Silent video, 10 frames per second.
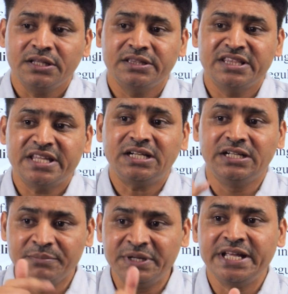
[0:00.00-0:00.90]
then that
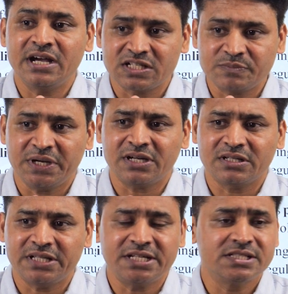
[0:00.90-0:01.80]
limiting
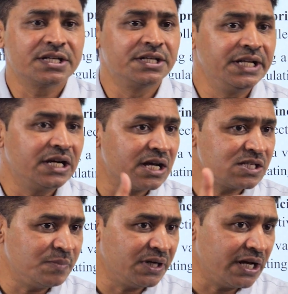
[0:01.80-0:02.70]
aspect, that is a critical aspect,